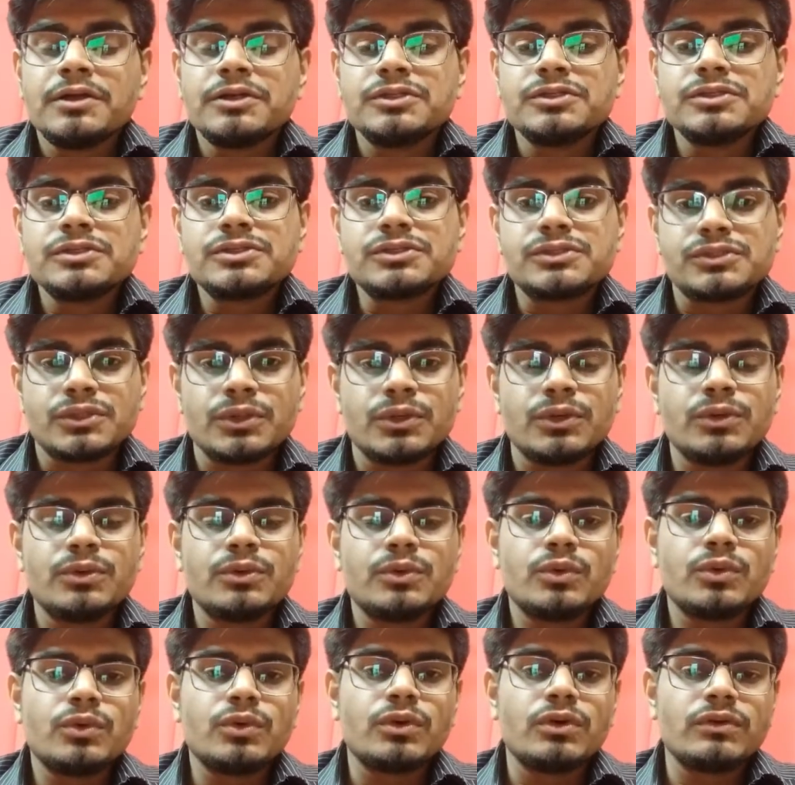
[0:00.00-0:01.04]
So
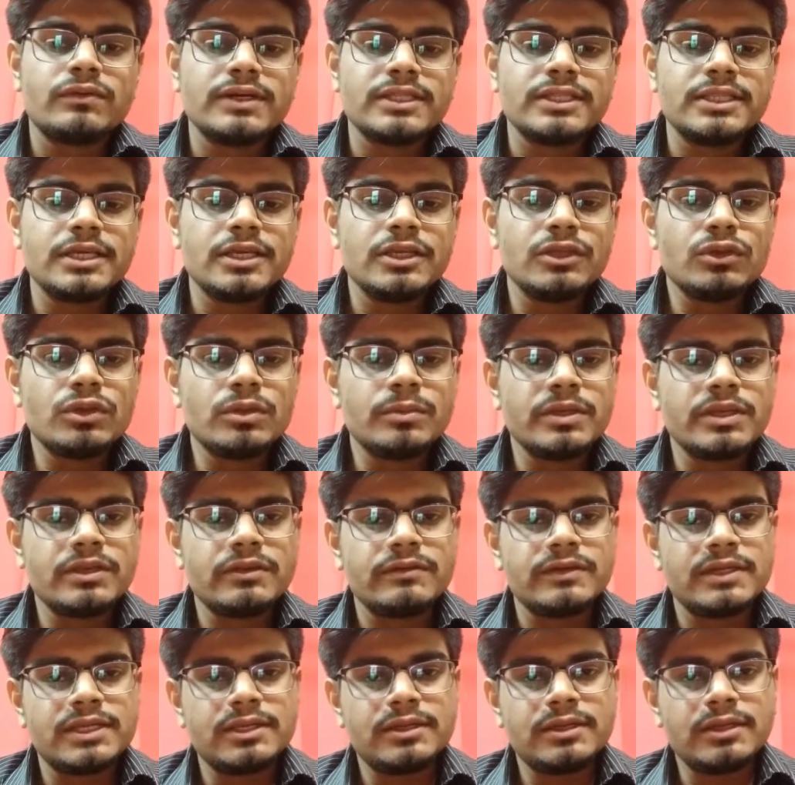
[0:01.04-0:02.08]
over there you will be
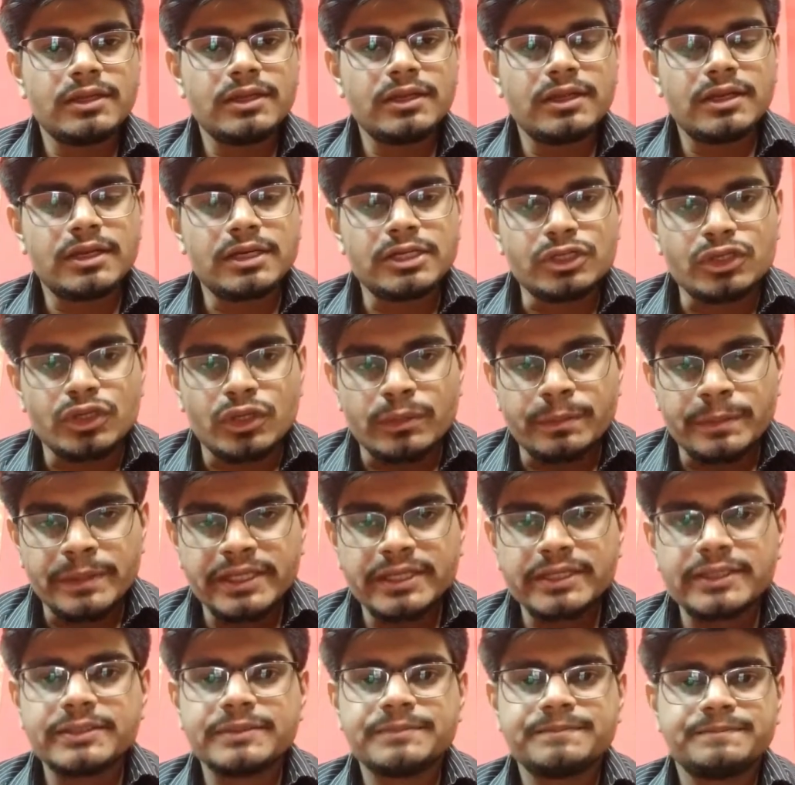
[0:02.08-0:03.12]
given a
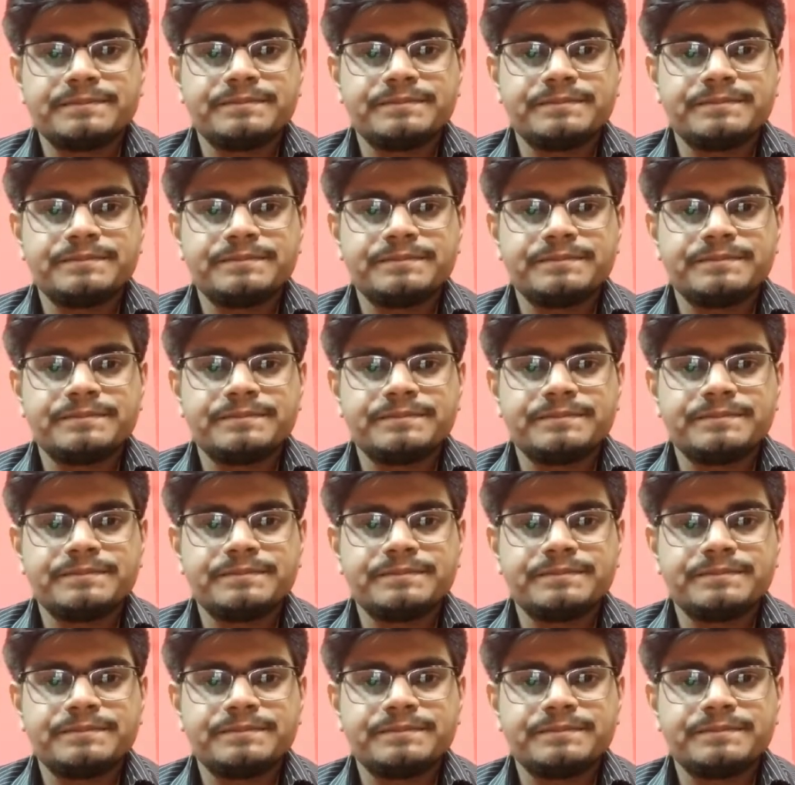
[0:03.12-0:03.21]
topic.